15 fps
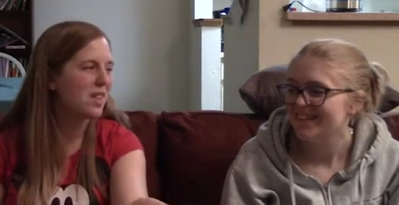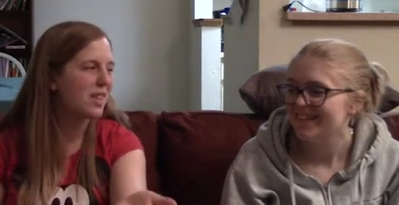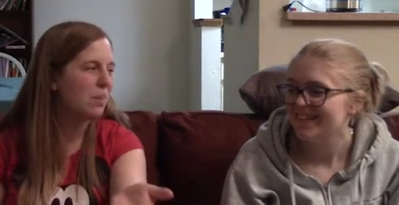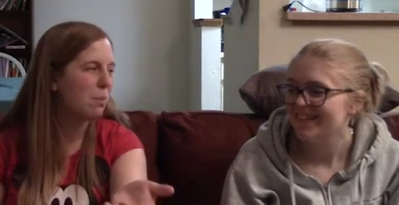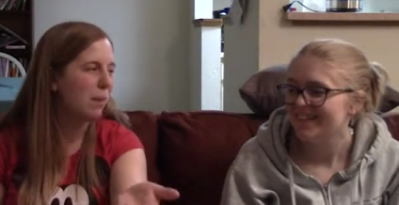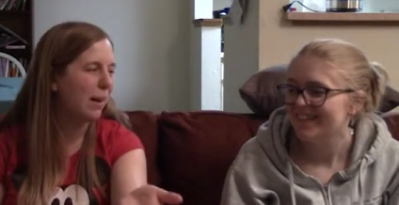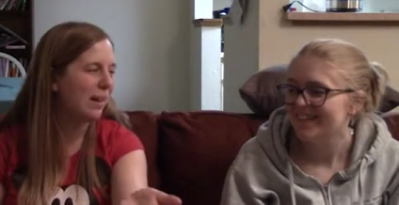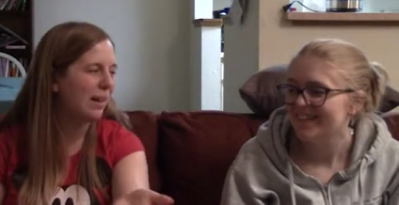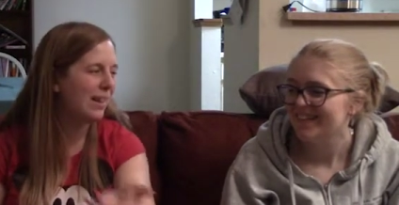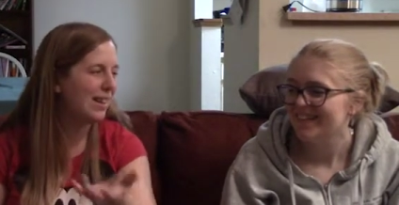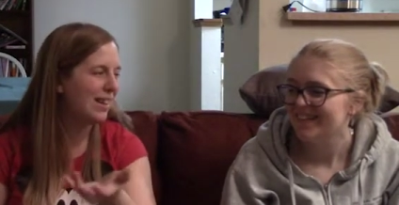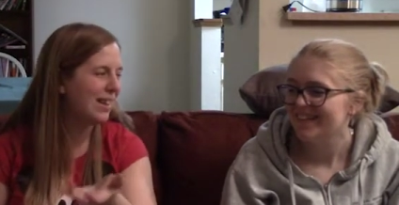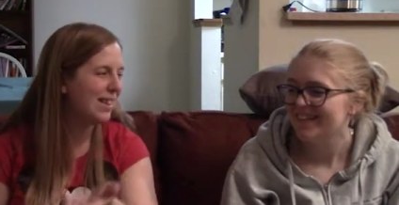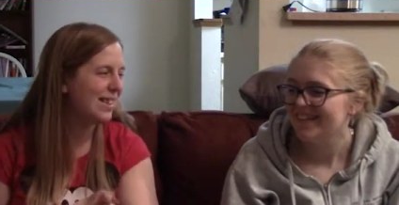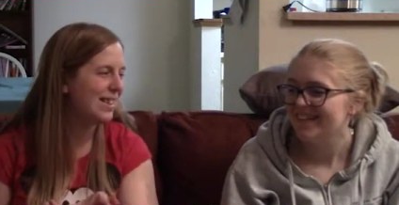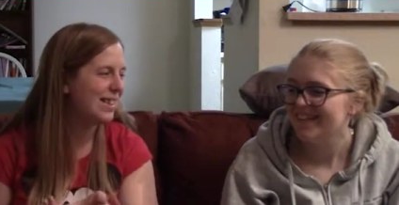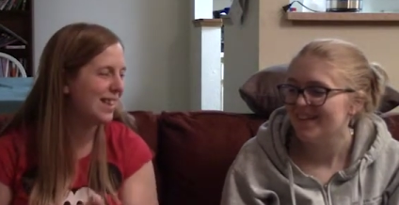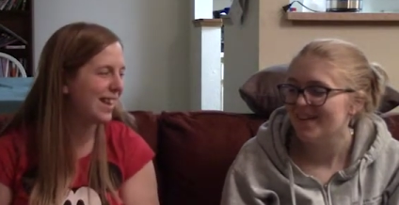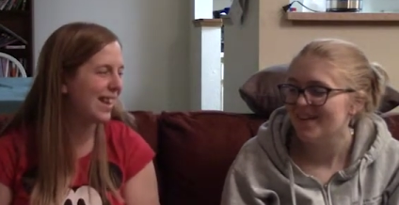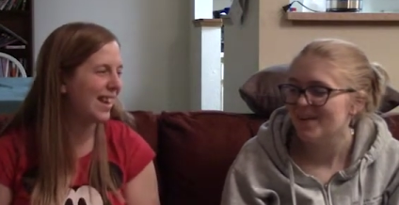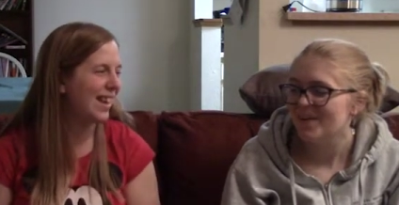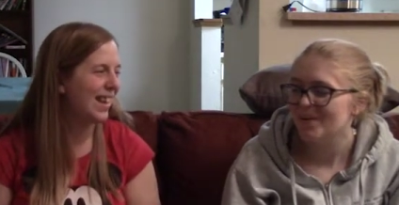Speaker 1: and the bunnies. Like,
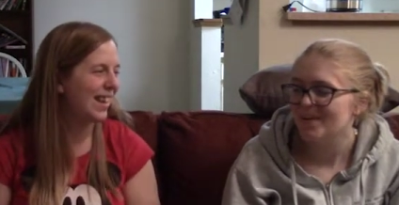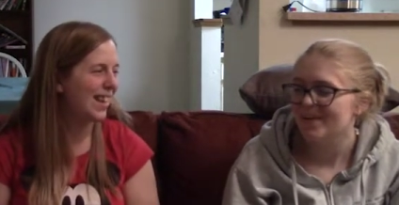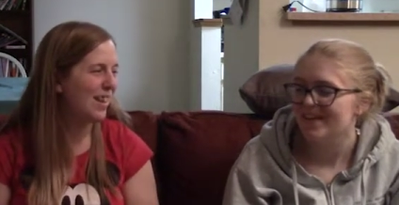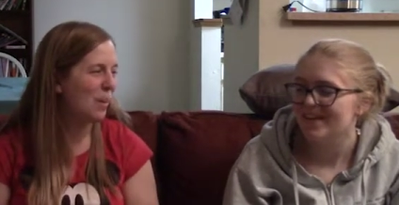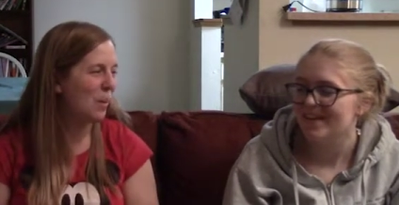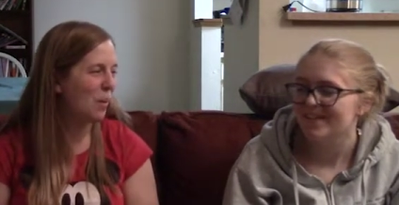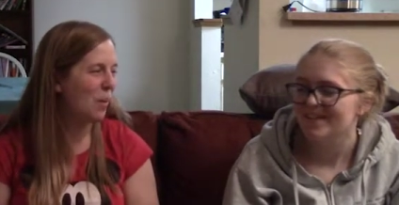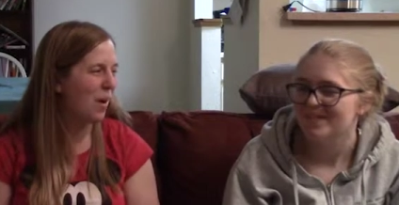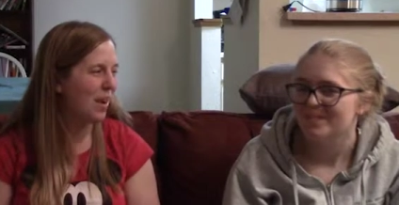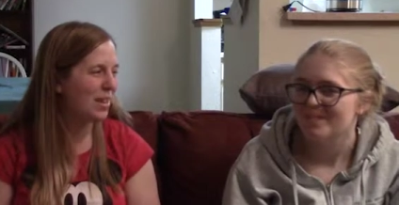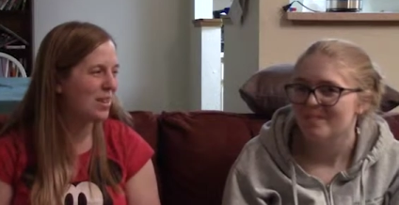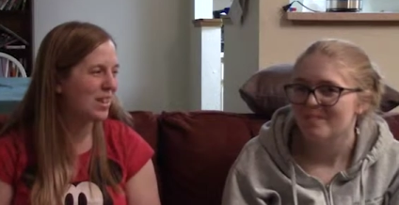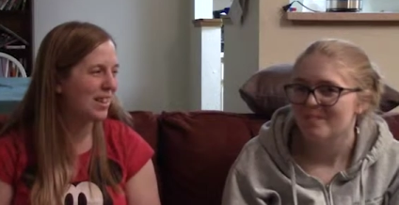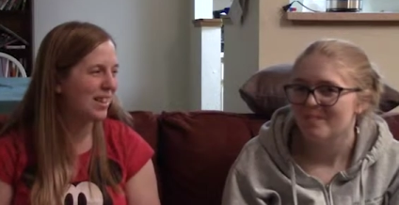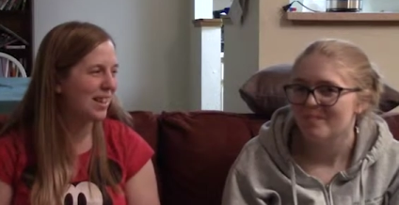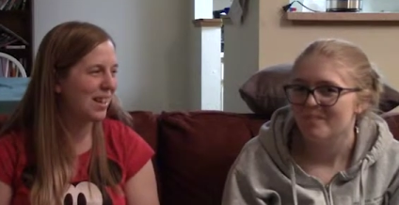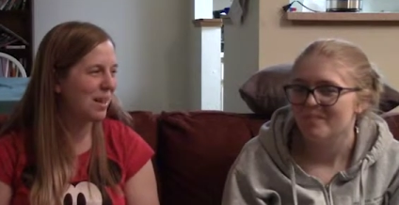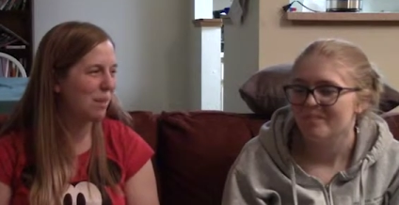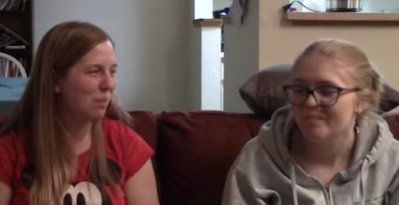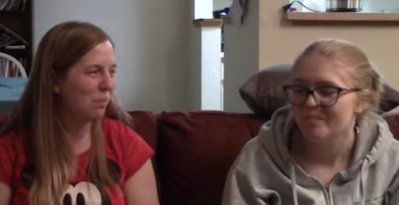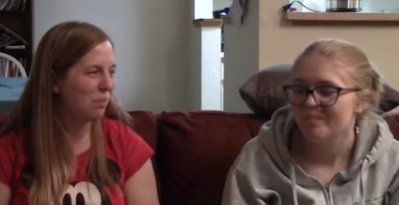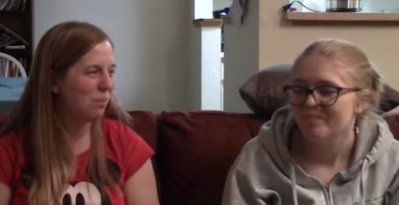oh yeah. Watching
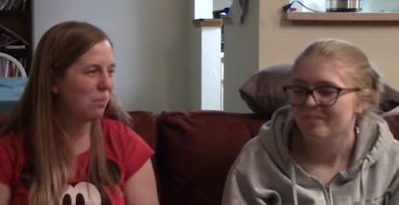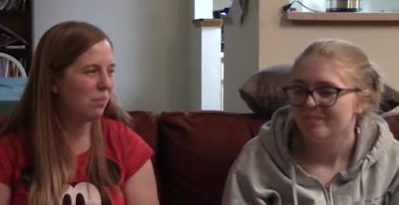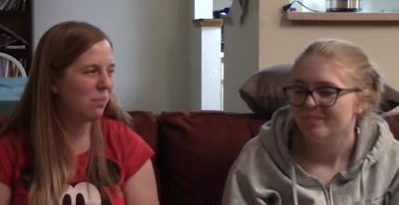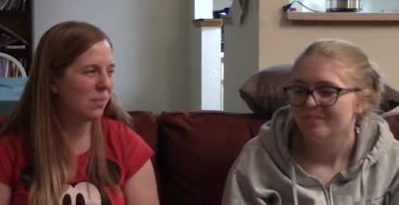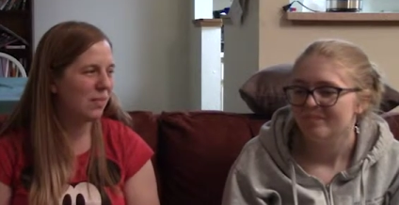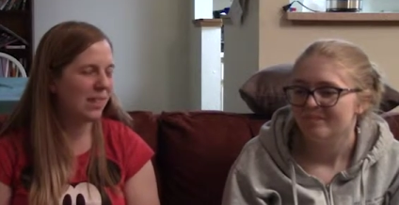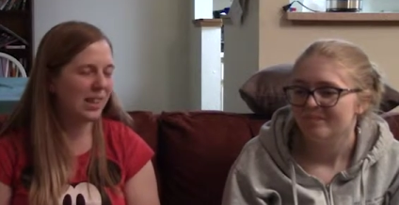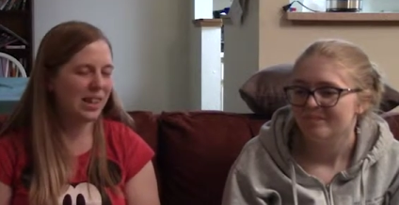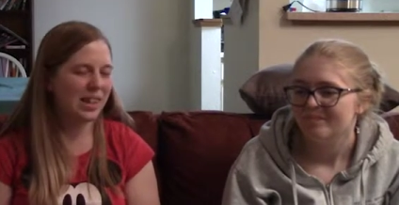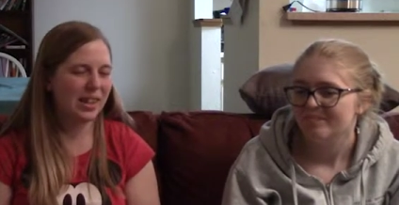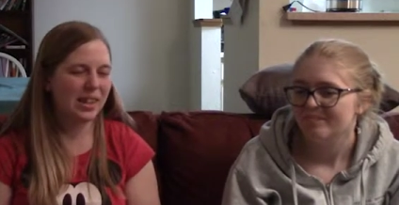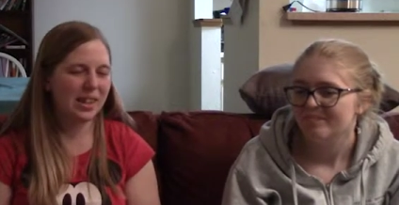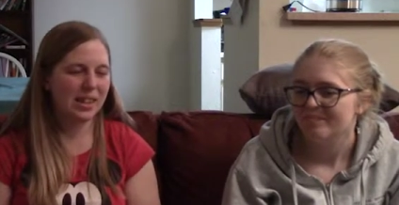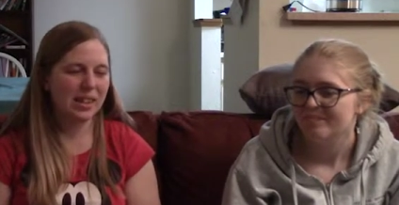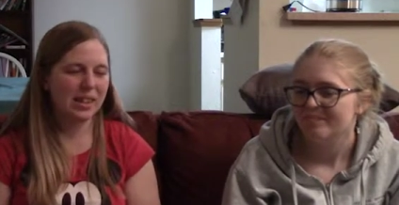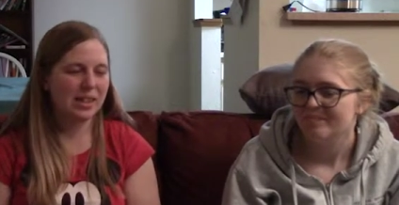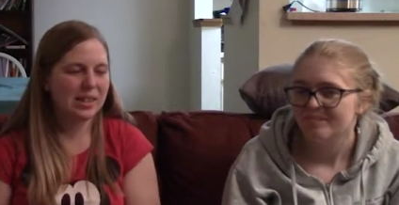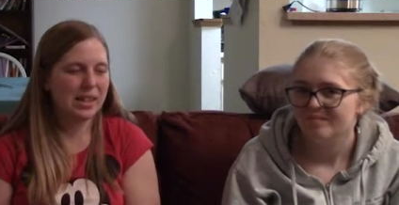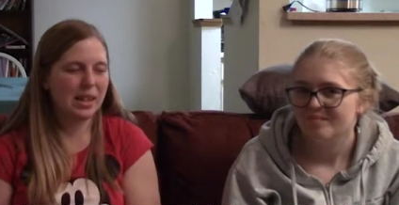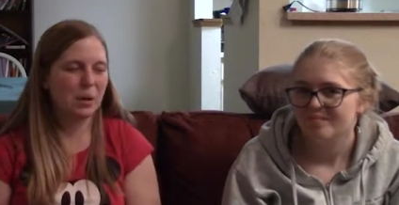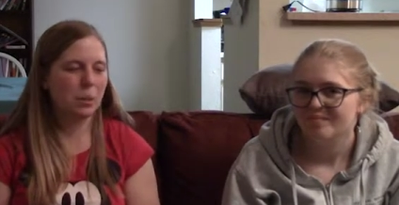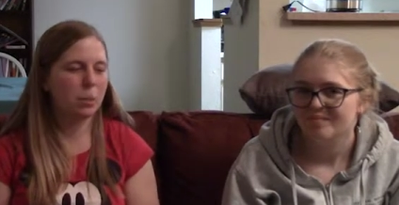them, because they
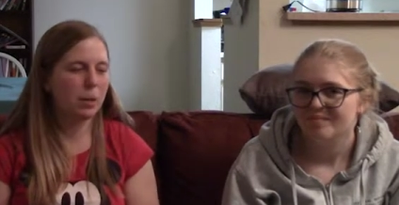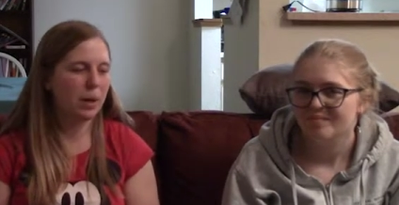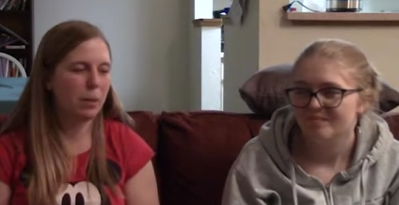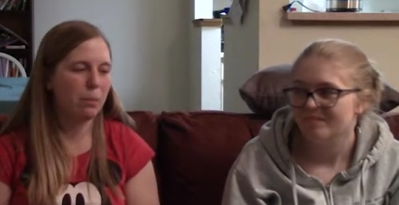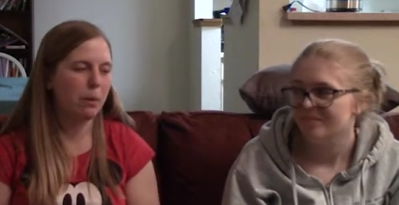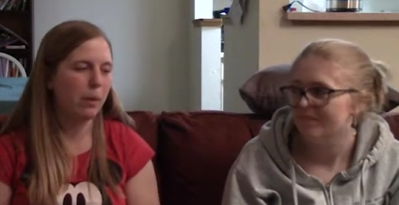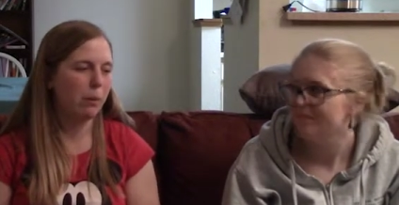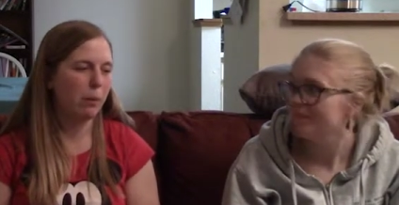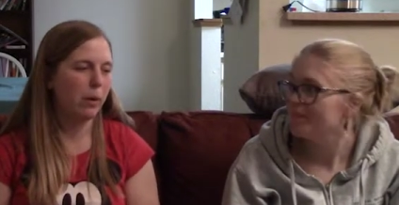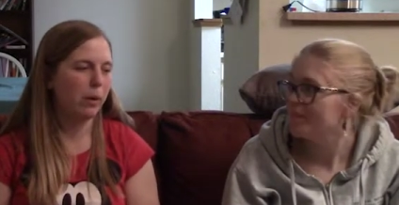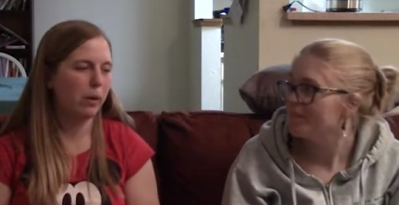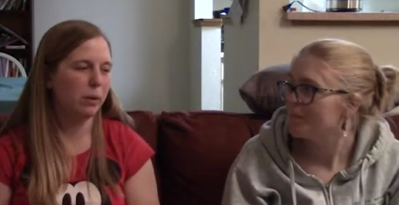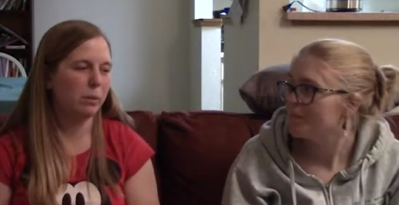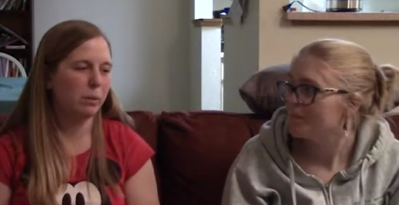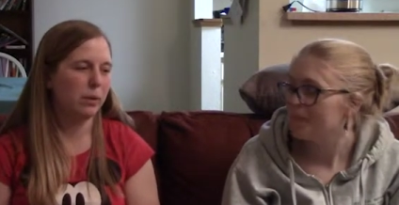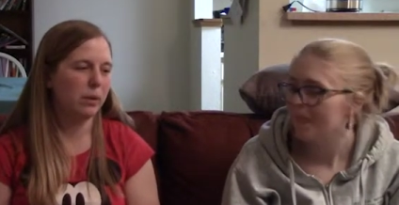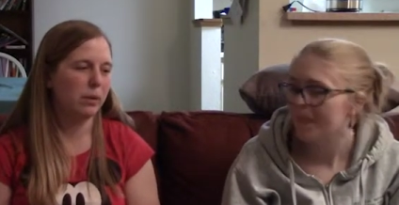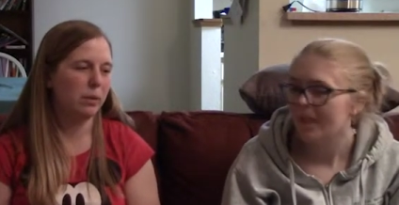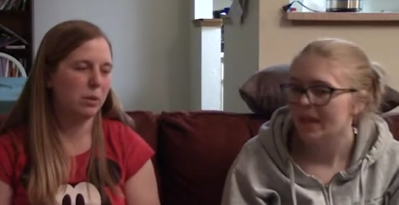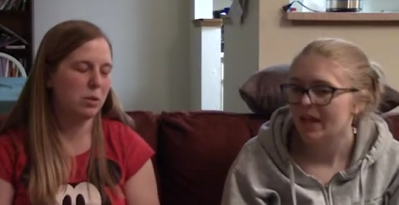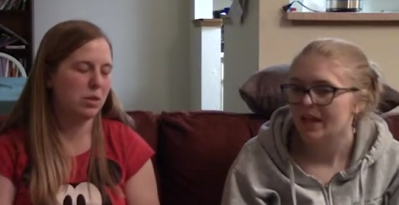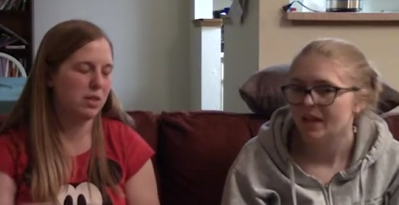don't play a big part, but they
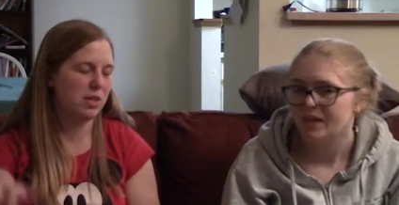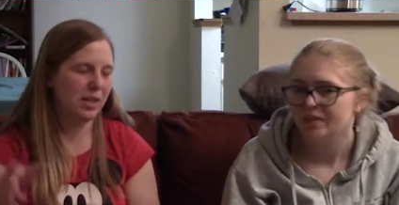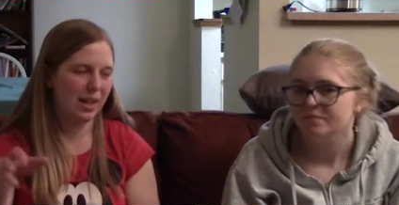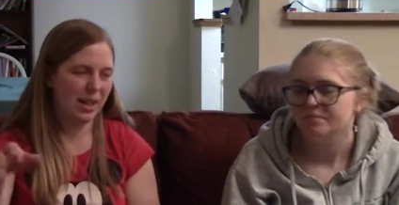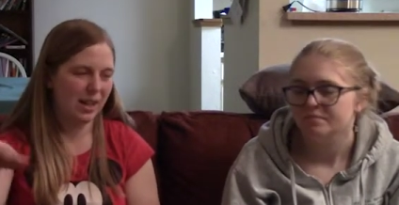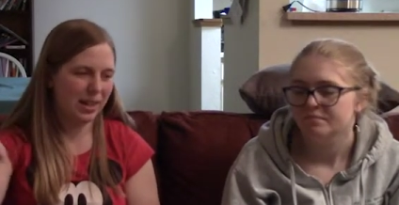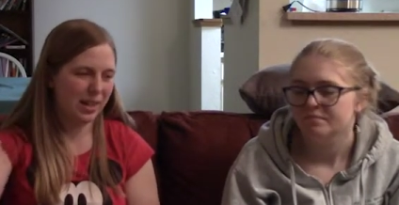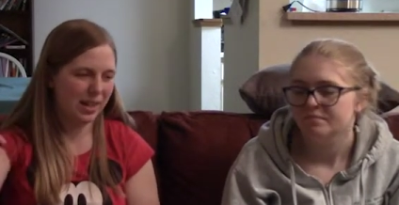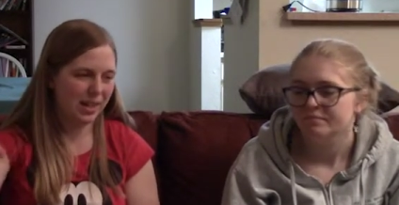were just like